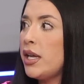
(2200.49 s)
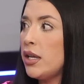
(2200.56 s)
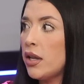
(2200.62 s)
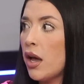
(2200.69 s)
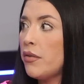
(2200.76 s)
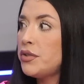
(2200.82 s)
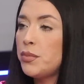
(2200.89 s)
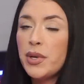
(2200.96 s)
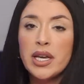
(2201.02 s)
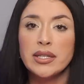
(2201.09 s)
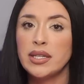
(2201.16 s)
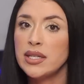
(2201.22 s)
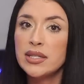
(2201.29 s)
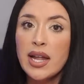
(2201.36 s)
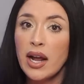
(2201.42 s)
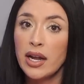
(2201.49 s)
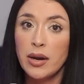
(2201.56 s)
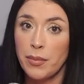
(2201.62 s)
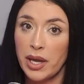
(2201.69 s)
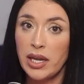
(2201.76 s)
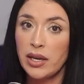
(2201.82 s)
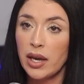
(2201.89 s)
he loves because he's not going
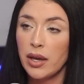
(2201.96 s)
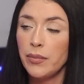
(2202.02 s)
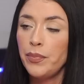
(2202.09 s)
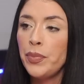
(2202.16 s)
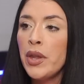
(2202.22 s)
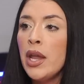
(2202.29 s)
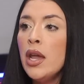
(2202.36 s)
to make it